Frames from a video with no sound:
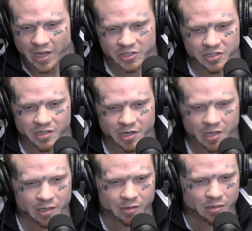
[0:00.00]
it's just
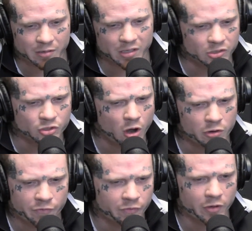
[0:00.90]
gonna draw
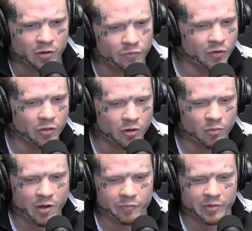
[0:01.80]
you further and further
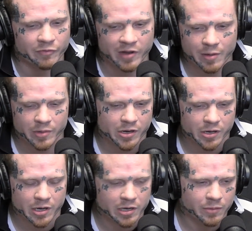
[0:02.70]
away from your family. You're
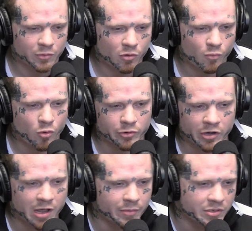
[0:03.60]
gonna end up doing more
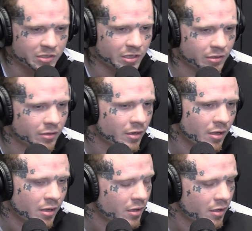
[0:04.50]
damage than
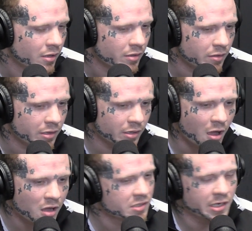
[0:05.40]
than
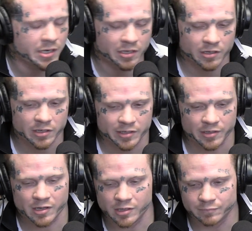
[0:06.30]
causing any good.
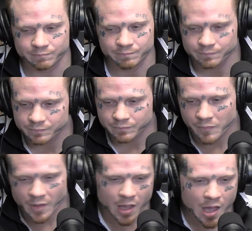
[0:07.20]
Um,
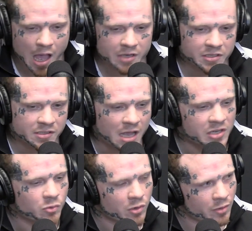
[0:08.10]
I just I
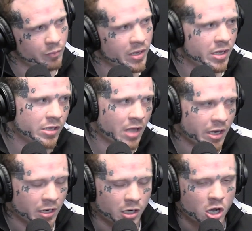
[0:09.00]
just want to be
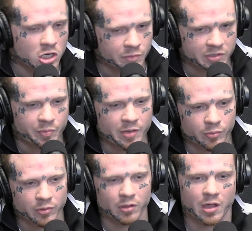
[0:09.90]
like an encouragement to
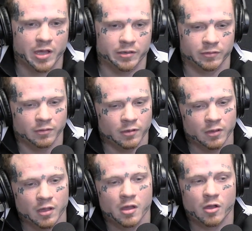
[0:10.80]
people to like
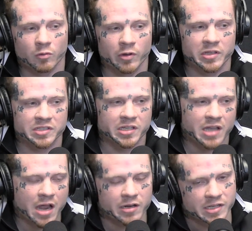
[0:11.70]
really sit
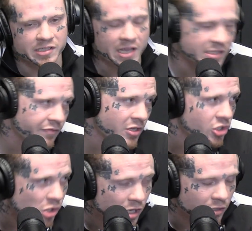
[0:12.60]
down and assess if they're
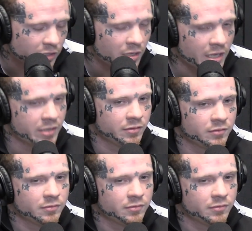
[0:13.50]
struggling, like,